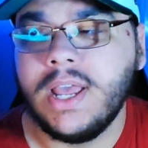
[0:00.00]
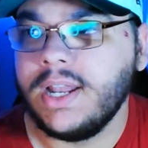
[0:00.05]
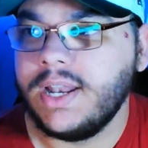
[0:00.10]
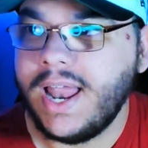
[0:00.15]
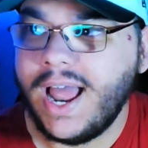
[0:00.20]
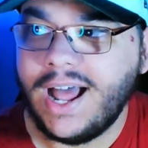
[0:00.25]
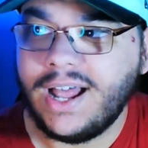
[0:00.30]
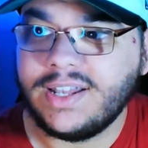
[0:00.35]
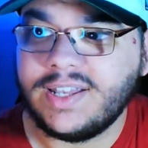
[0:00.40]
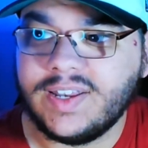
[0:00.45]

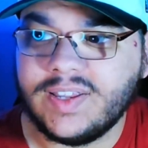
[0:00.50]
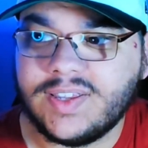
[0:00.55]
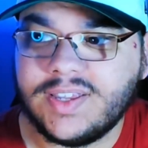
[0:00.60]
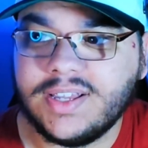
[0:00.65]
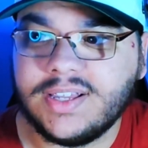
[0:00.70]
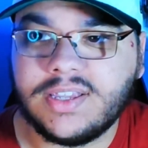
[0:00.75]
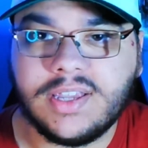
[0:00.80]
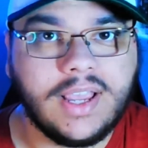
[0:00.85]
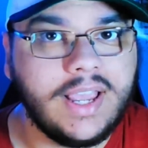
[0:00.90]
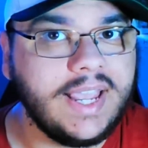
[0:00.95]
Now, this
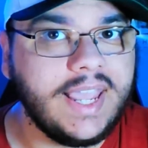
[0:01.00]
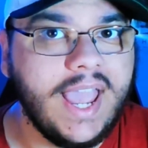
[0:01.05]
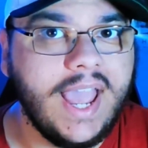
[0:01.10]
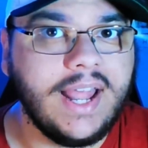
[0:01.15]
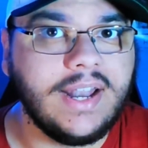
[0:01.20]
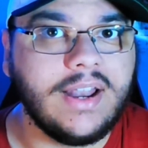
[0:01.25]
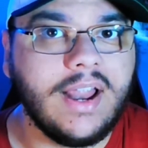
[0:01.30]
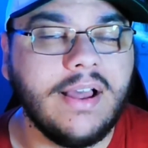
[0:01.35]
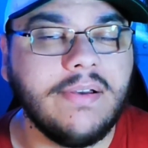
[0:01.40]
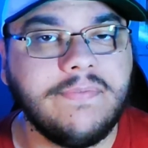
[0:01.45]
is,
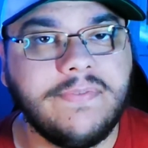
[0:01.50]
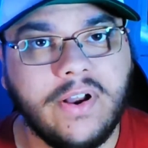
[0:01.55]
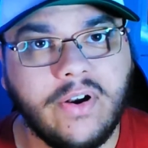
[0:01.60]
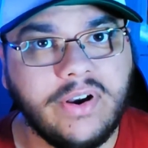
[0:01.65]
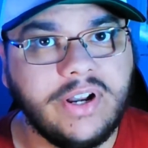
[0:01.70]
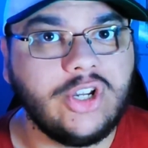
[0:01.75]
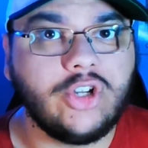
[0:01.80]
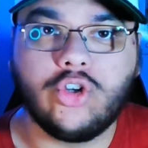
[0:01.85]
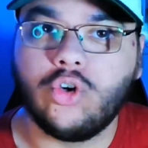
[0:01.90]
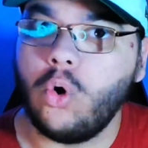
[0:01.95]
again, a
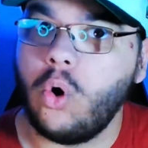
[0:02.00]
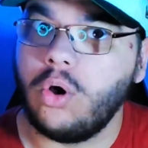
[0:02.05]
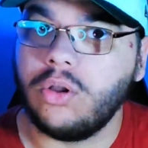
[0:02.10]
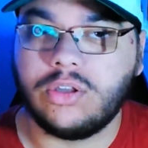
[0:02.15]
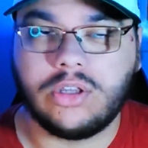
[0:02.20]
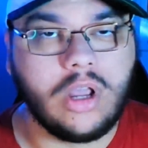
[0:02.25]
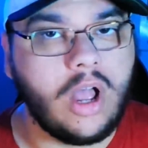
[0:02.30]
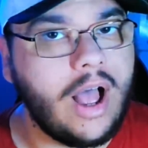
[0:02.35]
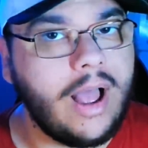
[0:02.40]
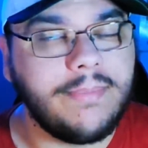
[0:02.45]
very
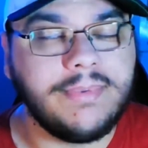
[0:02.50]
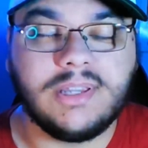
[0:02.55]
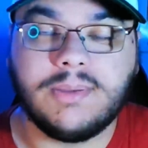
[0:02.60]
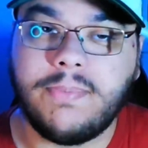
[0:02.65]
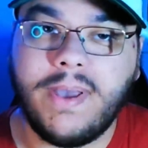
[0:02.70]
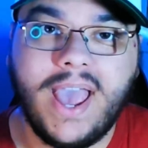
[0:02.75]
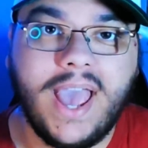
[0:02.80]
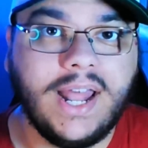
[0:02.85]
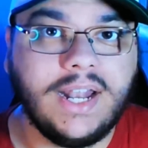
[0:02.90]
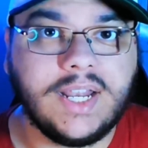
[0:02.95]
short time
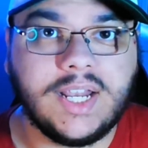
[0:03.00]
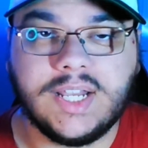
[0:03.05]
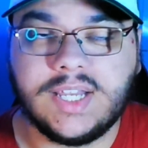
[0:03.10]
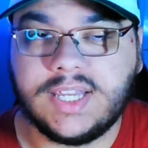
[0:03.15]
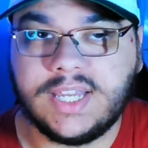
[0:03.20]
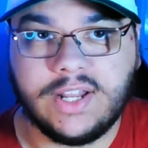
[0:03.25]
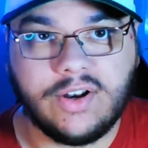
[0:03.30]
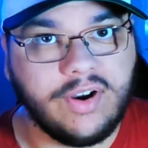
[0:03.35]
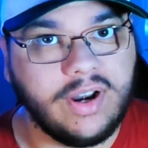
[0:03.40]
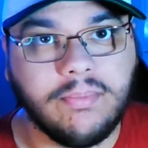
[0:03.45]
span
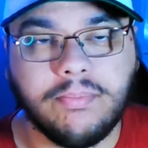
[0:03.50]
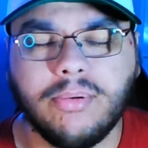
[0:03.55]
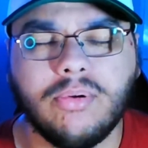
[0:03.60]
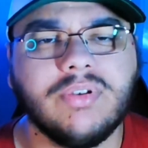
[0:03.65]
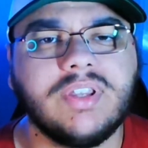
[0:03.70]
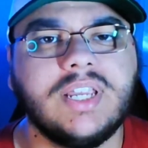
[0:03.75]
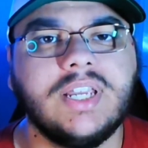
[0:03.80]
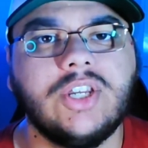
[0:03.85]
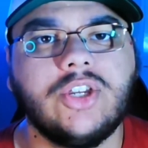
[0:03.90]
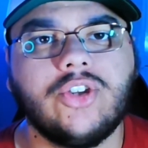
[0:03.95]
considering
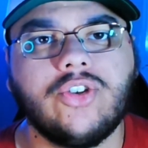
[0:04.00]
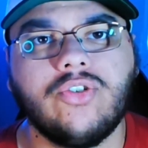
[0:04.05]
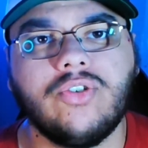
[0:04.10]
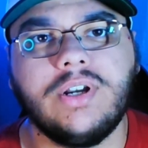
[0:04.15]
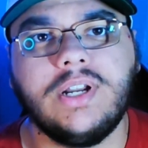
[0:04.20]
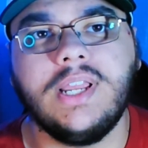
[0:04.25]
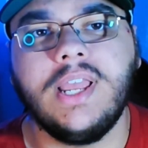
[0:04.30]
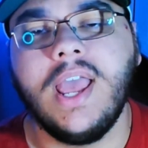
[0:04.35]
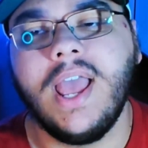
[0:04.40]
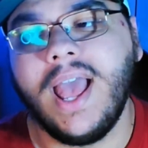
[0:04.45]
Bulls
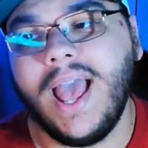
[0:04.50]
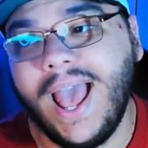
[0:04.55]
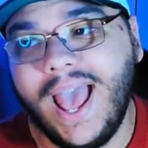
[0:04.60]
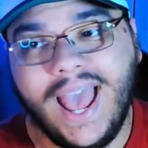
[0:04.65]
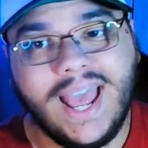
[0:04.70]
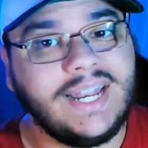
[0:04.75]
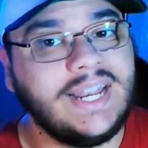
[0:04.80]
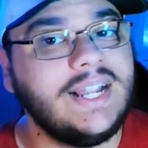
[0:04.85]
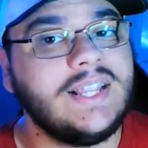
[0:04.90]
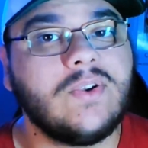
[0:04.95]
history,
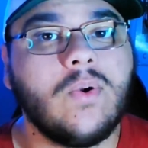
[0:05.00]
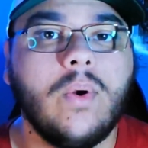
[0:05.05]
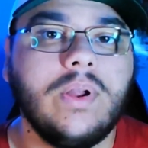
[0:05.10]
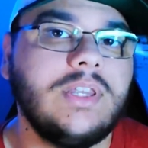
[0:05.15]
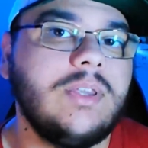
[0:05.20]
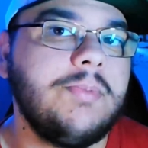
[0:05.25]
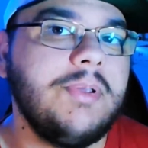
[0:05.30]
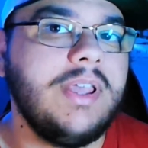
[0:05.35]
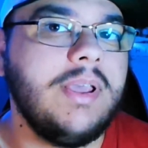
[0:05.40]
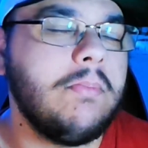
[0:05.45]
and it's going
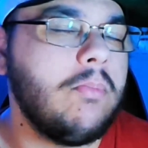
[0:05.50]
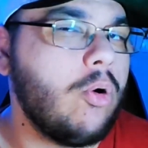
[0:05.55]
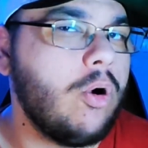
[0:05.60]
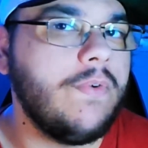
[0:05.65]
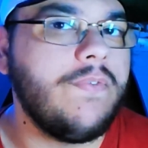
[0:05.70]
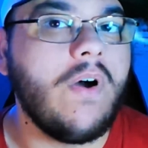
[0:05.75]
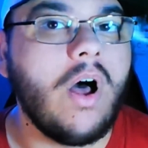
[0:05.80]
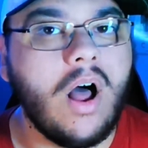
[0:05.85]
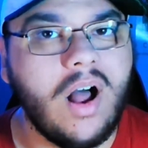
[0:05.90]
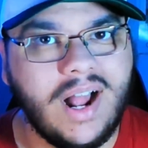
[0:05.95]
to be more
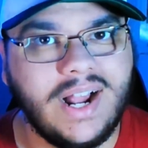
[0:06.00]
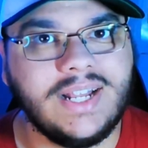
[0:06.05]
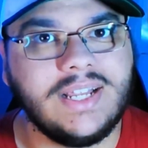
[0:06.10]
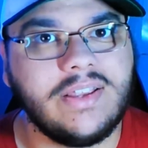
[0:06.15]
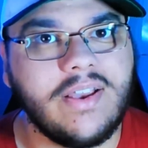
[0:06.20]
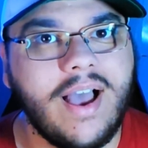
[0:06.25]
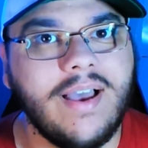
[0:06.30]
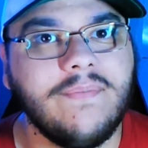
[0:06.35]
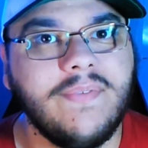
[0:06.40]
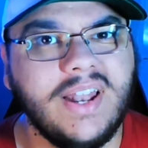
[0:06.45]
of a
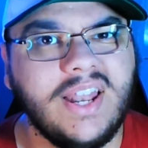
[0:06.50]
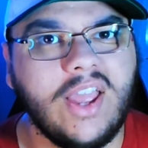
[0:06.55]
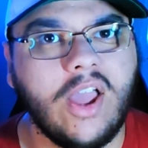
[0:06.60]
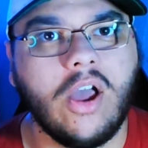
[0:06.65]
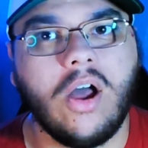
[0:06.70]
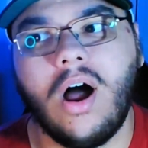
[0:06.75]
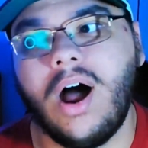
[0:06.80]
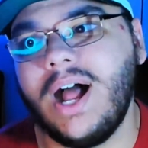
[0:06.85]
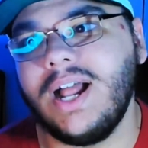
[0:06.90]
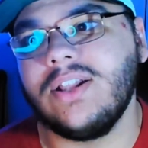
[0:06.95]
hindsight
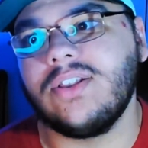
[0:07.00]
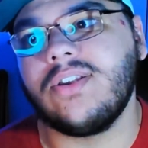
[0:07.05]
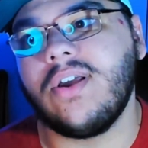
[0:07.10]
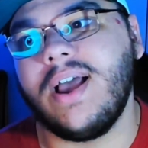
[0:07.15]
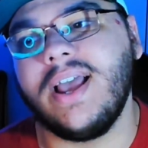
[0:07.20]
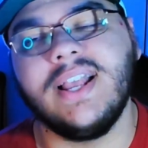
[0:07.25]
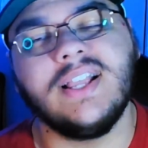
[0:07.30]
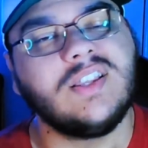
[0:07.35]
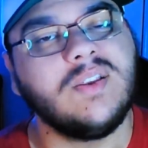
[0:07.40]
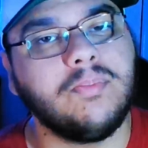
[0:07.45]
video.
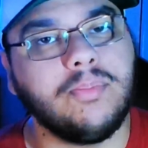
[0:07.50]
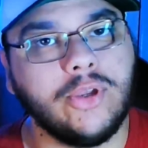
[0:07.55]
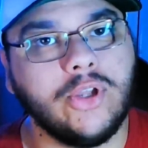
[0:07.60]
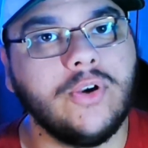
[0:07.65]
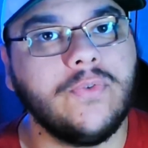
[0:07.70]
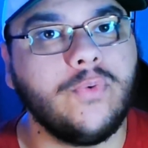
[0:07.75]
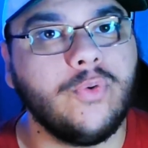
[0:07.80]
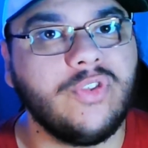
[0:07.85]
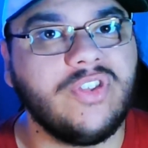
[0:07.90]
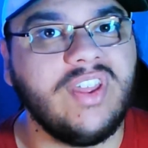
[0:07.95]
Hindsight is a
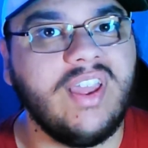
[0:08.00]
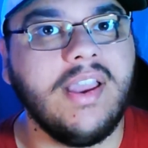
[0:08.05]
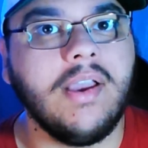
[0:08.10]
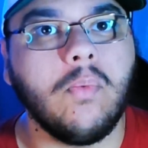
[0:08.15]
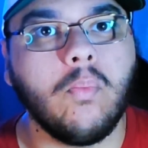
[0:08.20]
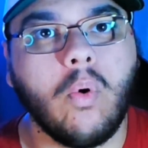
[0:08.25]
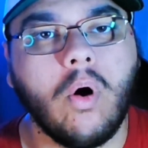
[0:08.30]
beautiful thing.